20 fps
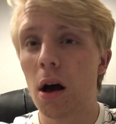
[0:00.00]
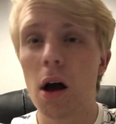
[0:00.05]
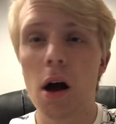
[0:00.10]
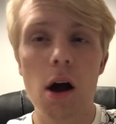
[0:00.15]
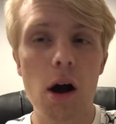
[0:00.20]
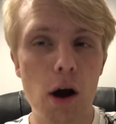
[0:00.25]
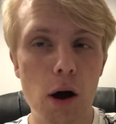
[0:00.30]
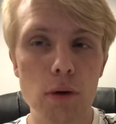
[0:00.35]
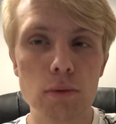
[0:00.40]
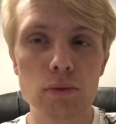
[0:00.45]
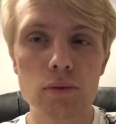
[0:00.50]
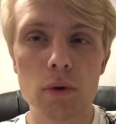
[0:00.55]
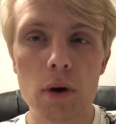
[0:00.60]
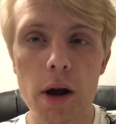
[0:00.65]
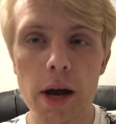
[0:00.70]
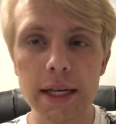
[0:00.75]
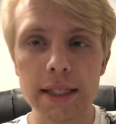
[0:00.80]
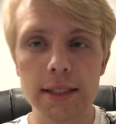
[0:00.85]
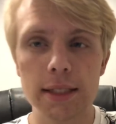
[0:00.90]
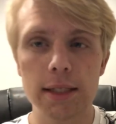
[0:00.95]

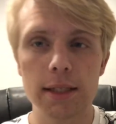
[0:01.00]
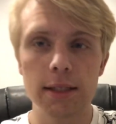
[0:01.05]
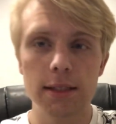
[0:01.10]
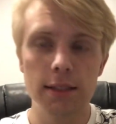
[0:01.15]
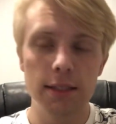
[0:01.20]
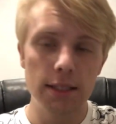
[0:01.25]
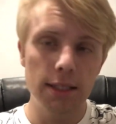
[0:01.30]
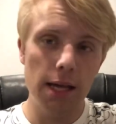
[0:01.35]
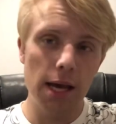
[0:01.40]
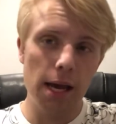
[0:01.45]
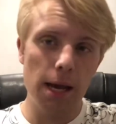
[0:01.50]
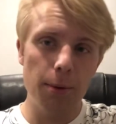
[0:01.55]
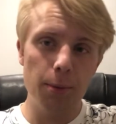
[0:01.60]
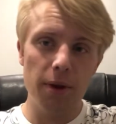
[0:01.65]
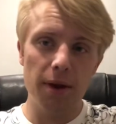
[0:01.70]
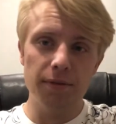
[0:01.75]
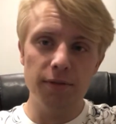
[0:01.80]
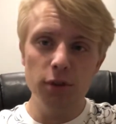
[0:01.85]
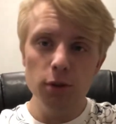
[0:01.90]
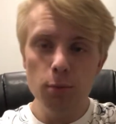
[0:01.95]
Alright, today we
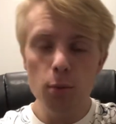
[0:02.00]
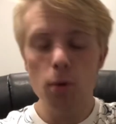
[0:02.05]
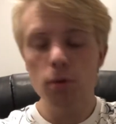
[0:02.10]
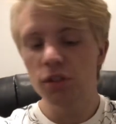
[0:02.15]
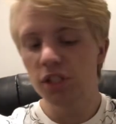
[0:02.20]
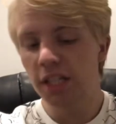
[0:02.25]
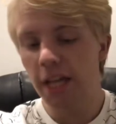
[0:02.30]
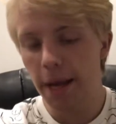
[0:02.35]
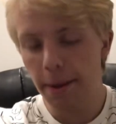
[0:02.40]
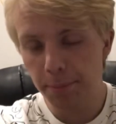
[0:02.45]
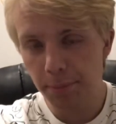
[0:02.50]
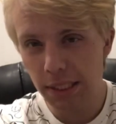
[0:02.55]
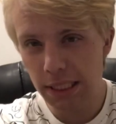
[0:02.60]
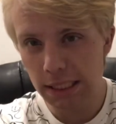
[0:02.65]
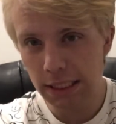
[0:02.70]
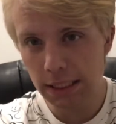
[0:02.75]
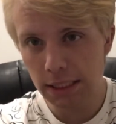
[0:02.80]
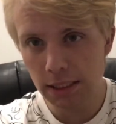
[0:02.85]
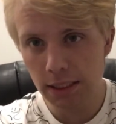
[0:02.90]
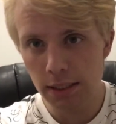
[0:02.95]
have two more
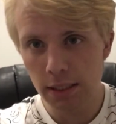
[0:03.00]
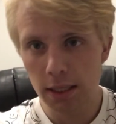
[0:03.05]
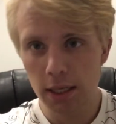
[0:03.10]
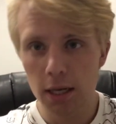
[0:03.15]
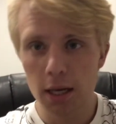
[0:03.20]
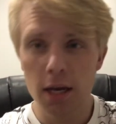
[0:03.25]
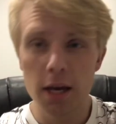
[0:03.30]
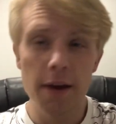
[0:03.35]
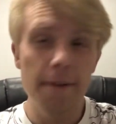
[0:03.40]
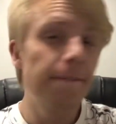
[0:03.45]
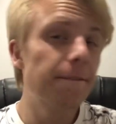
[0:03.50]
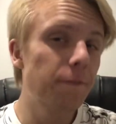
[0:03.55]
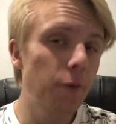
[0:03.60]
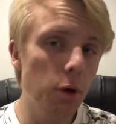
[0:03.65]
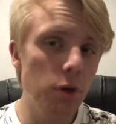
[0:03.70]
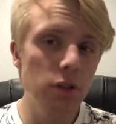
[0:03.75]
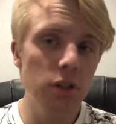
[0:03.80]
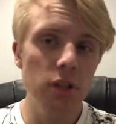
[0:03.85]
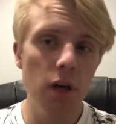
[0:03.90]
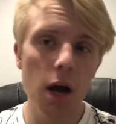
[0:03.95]
champions.
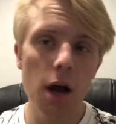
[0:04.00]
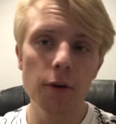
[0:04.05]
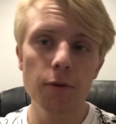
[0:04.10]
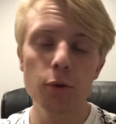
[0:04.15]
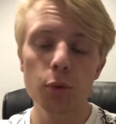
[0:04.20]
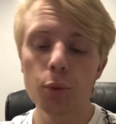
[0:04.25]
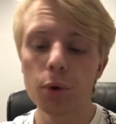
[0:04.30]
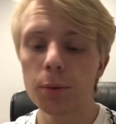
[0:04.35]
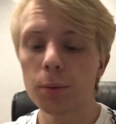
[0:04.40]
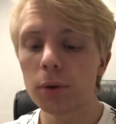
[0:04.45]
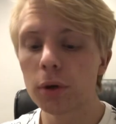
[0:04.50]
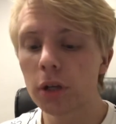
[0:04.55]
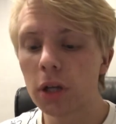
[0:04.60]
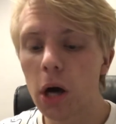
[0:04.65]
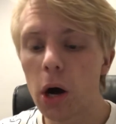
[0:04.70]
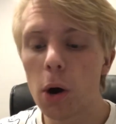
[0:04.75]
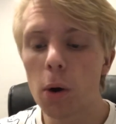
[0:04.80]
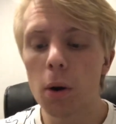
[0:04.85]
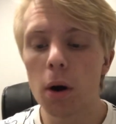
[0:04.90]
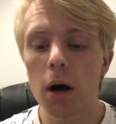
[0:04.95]
First off, we will
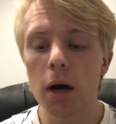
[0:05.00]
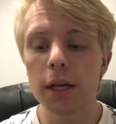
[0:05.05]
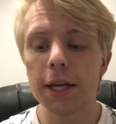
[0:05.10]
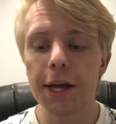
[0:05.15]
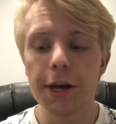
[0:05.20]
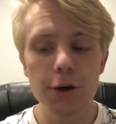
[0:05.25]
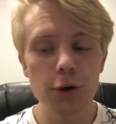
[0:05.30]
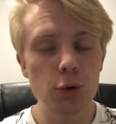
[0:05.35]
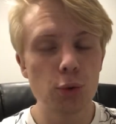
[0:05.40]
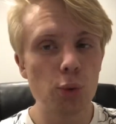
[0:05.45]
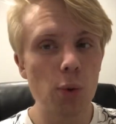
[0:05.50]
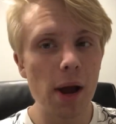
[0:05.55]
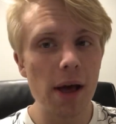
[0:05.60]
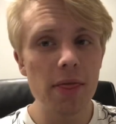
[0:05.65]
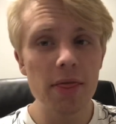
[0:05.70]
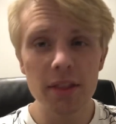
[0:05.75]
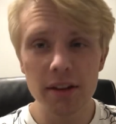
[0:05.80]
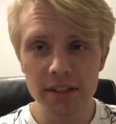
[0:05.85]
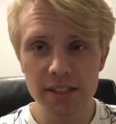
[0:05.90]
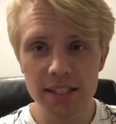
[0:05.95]
go on Gren
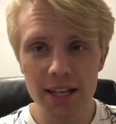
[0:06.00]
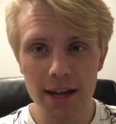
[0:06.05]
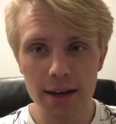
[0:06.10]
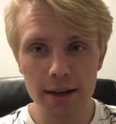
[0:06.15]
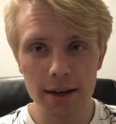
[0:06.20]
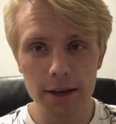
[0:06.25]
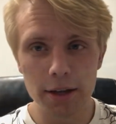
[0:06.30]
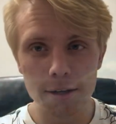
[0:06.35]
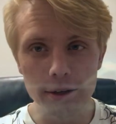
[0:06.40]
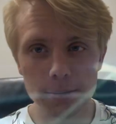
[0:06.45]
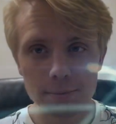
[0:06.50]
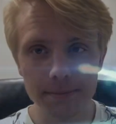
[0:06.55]
the Detonator.